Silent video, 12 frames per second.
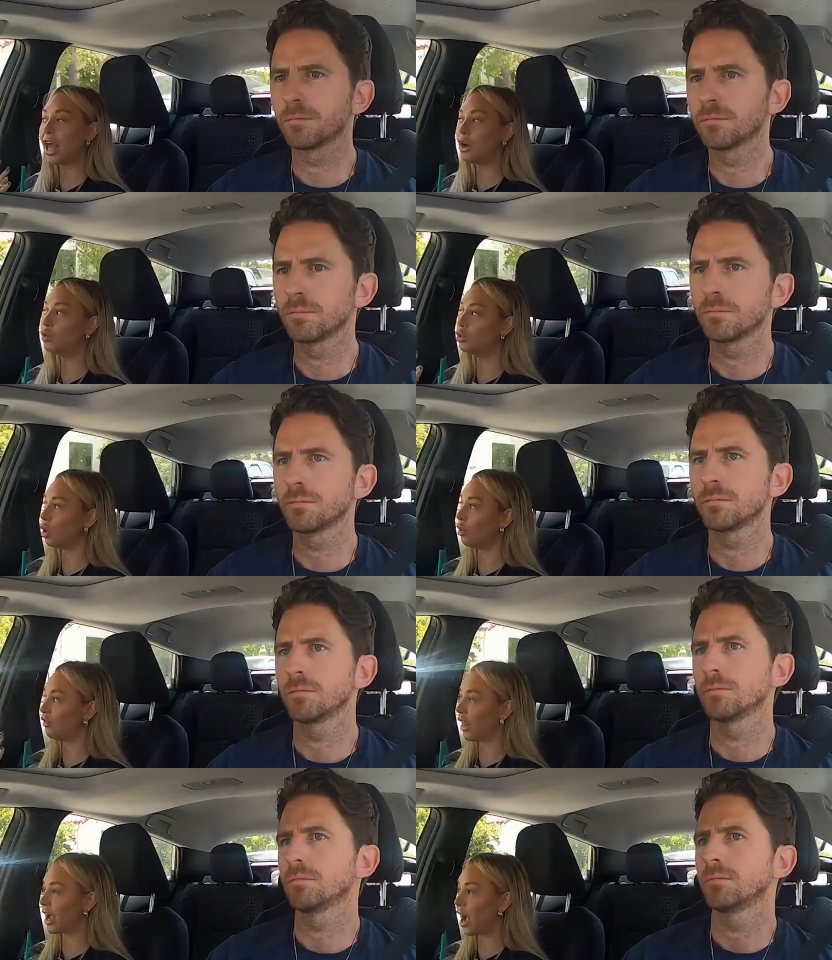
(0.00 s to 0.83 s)
Speaker 1: I don't know
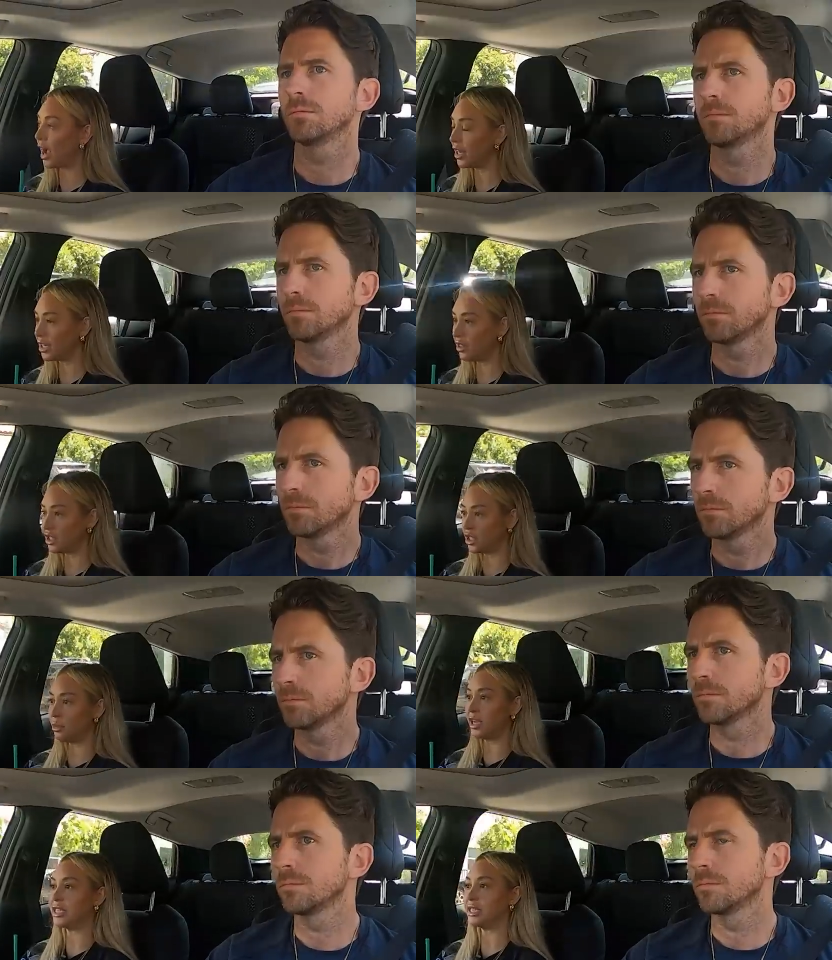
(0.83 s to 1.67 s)
if like I did this to
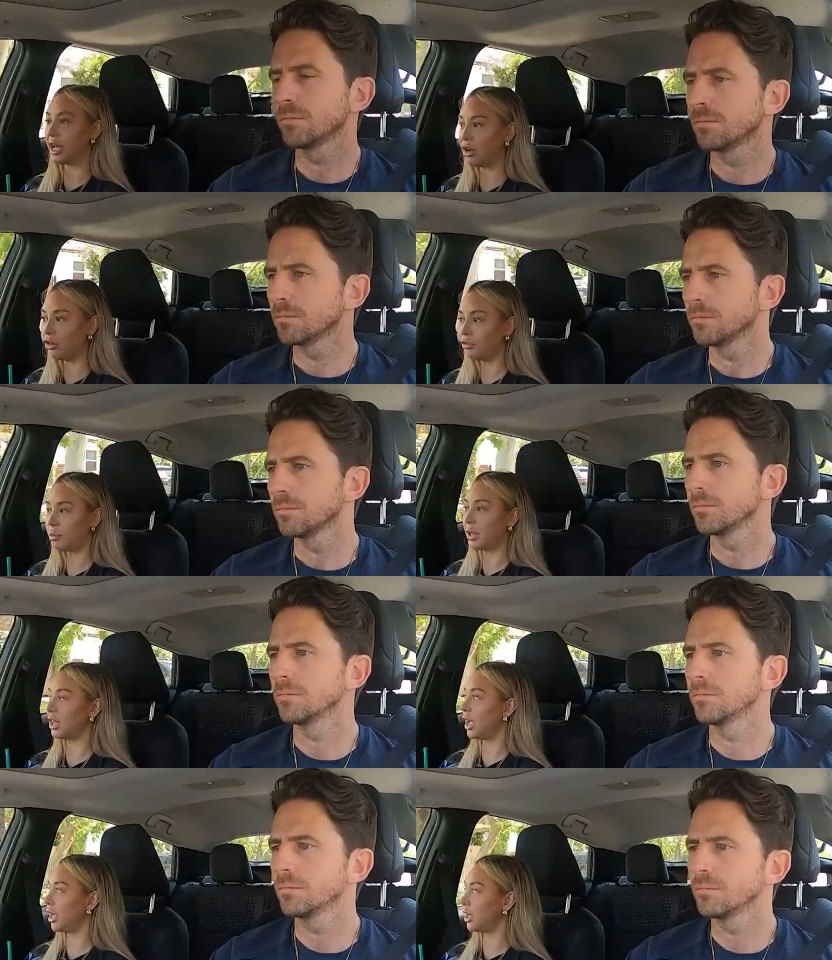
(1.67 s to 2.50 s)
myself, but
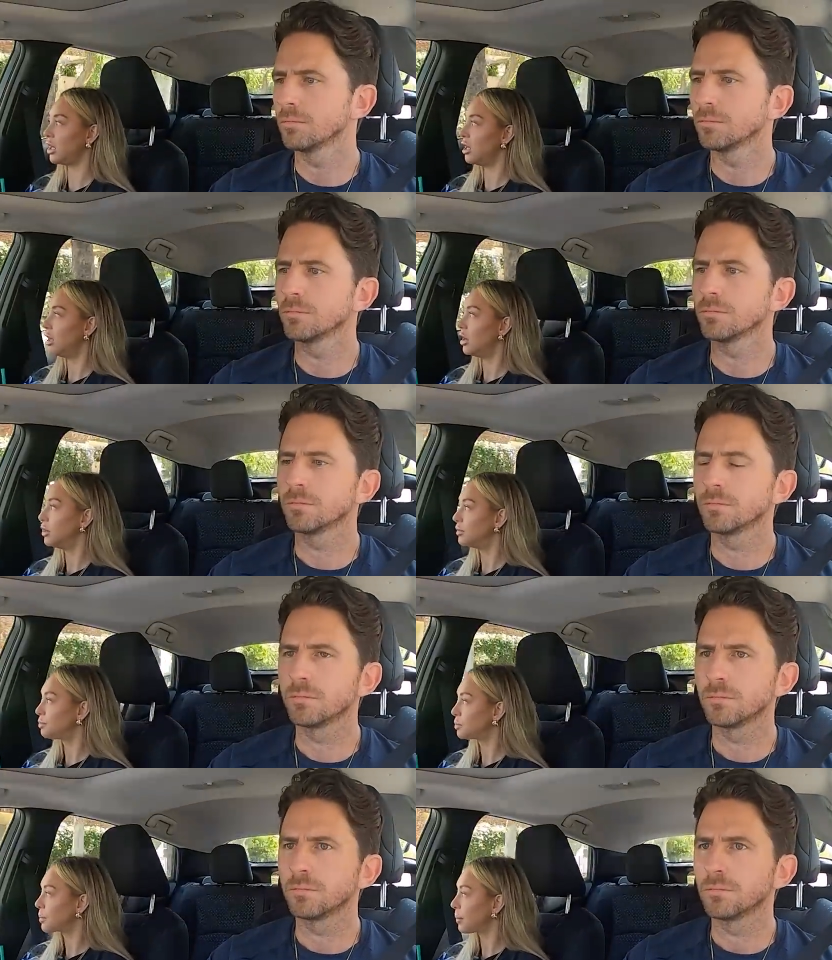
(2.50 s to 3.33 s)
like
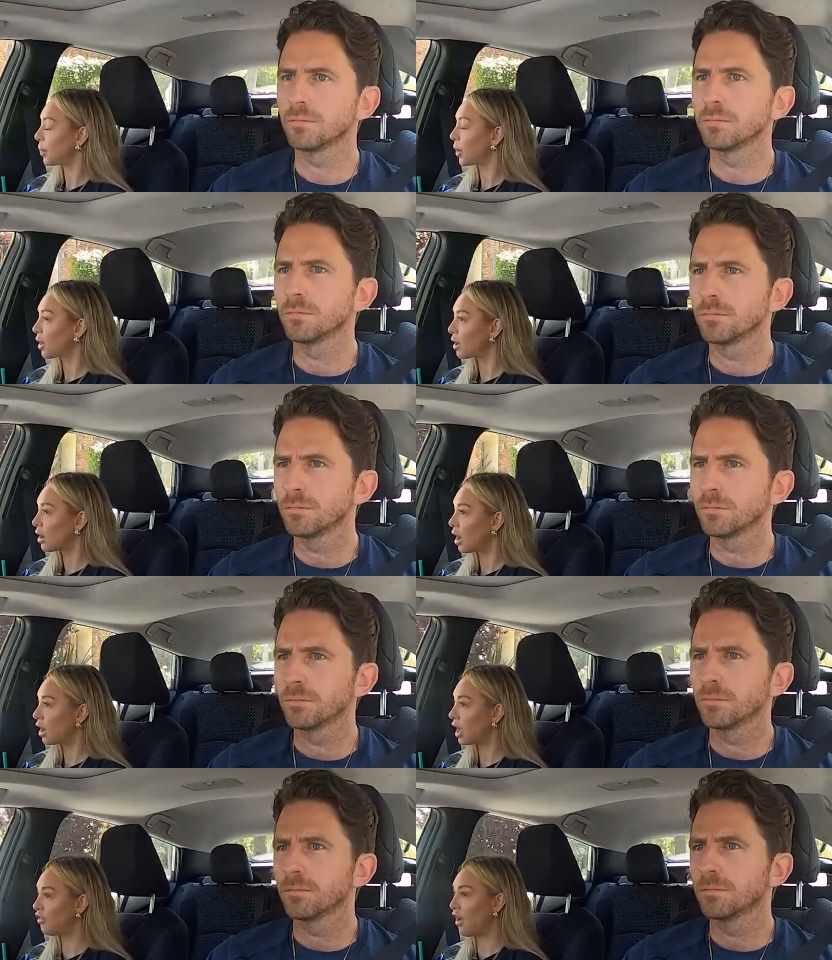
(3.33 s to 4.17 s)

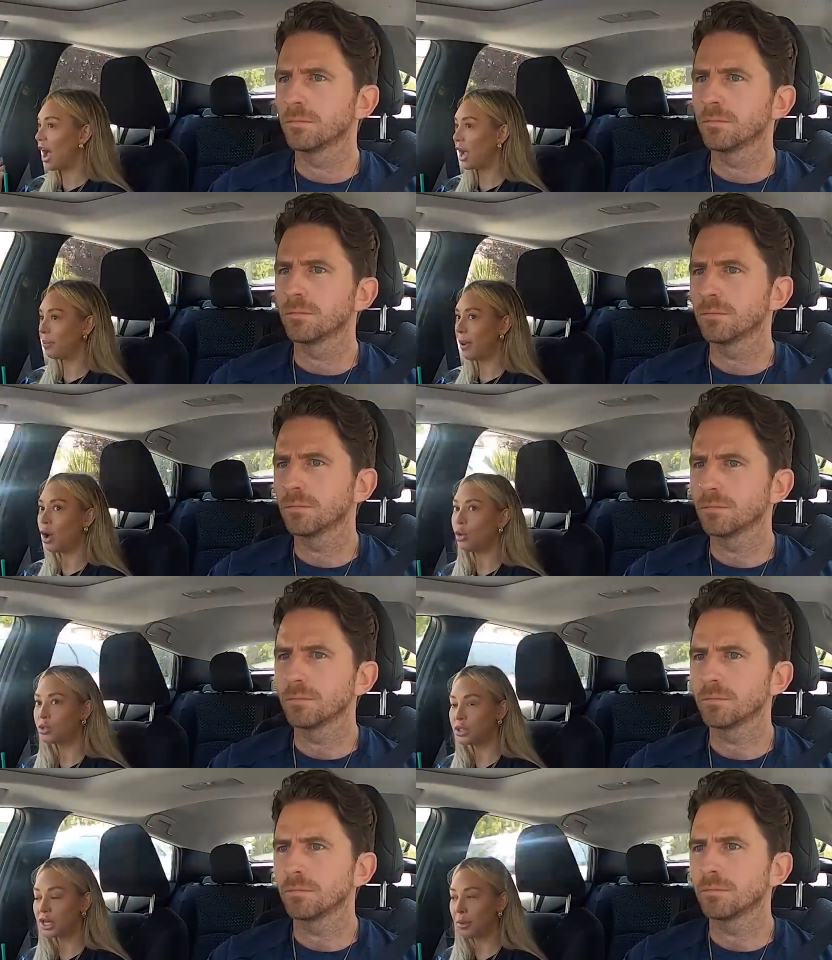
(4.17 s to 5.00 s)
if I
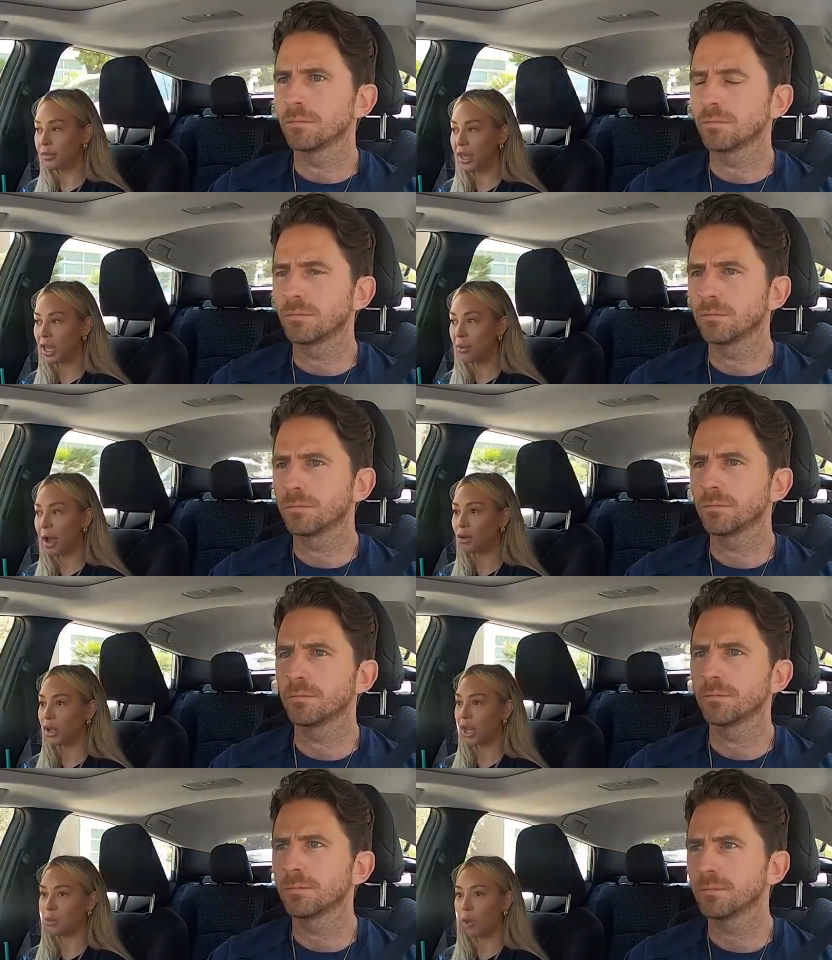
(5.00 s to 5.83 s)
post something about
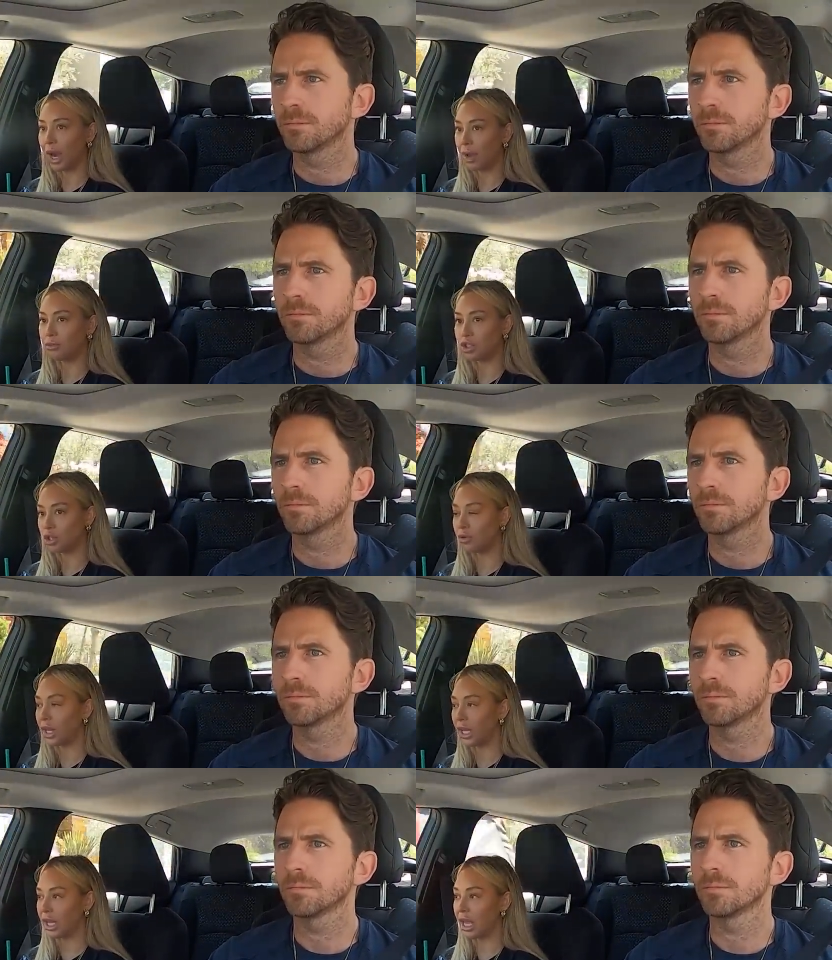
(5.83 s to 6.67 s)
like what I'm
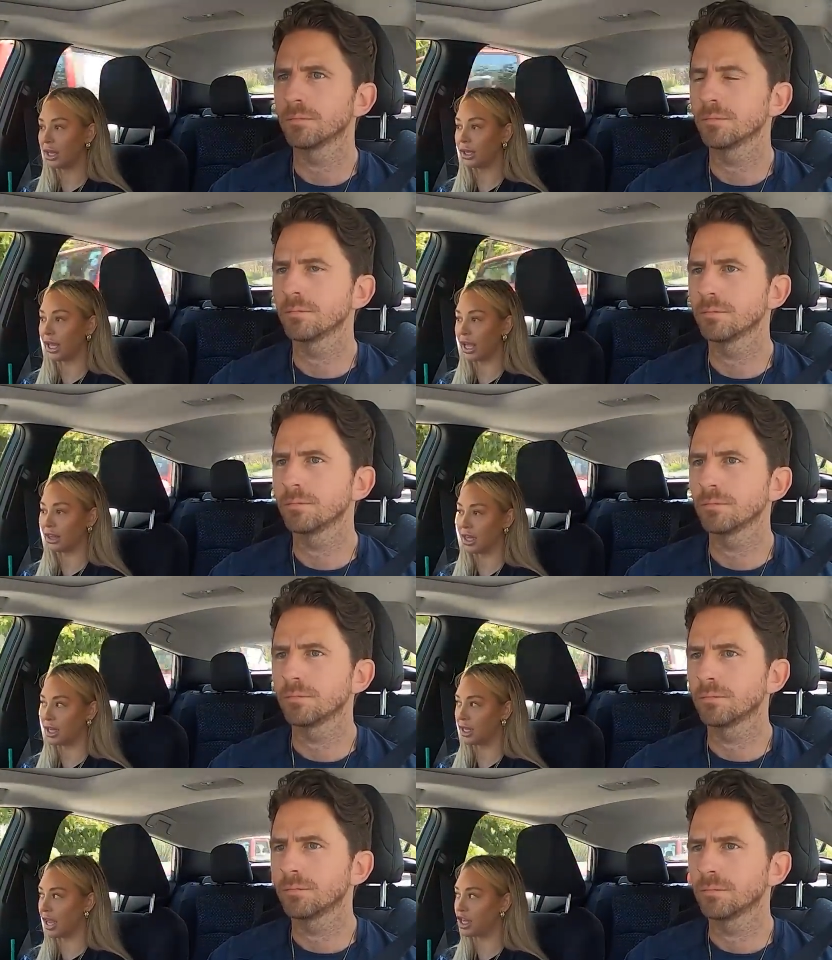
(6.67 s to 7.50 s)
doing, like the
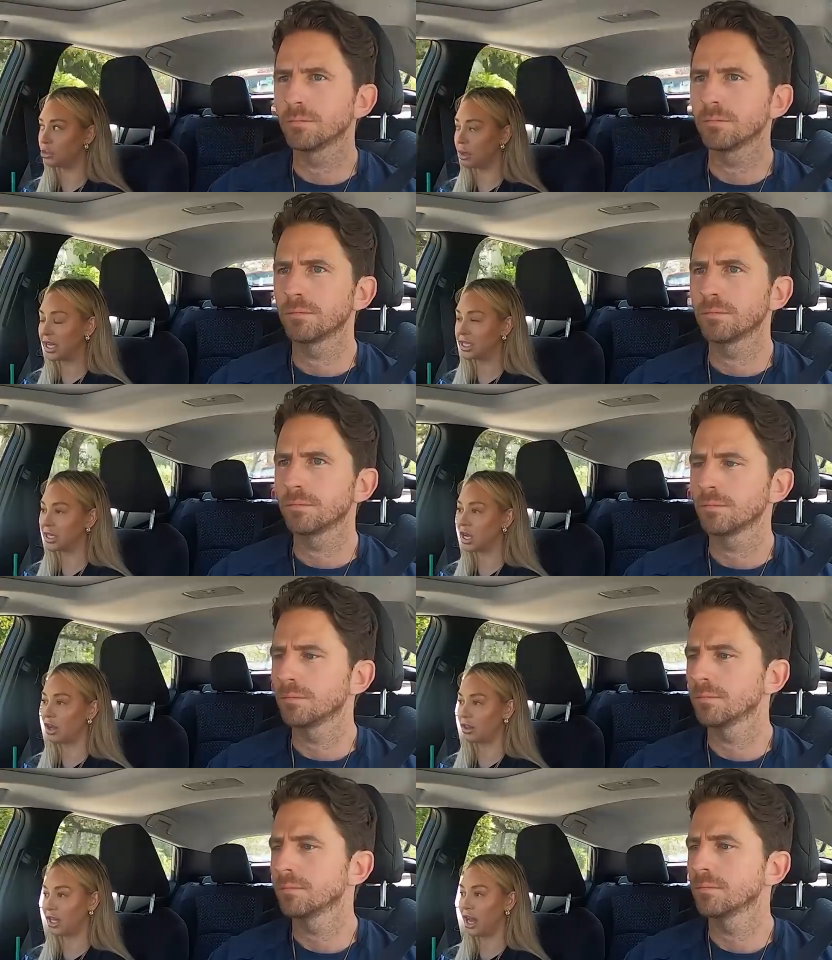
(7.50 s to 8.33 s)
engagement is
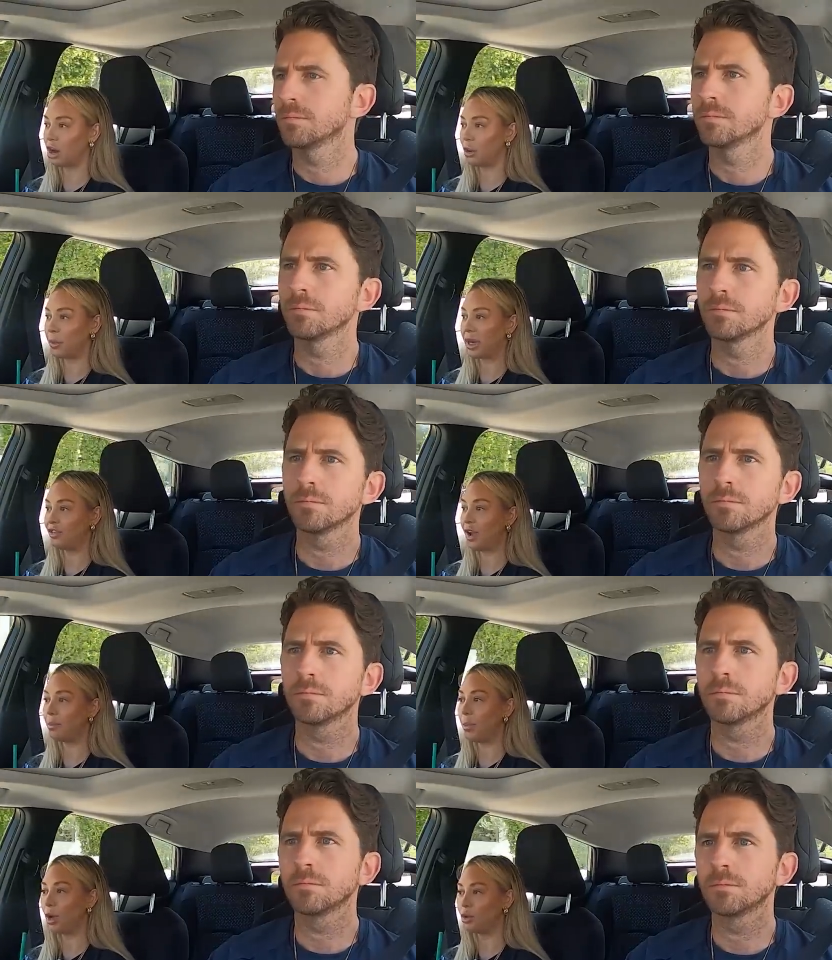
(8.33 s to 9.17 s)
not there. But if I
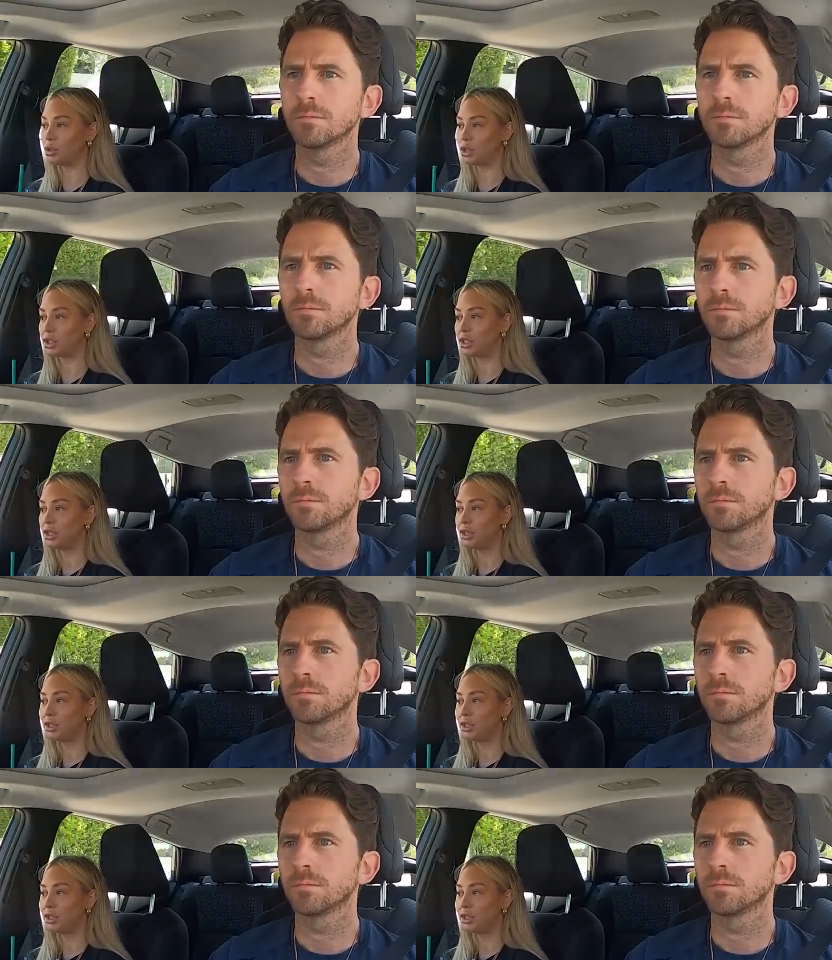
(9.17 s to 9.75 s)
post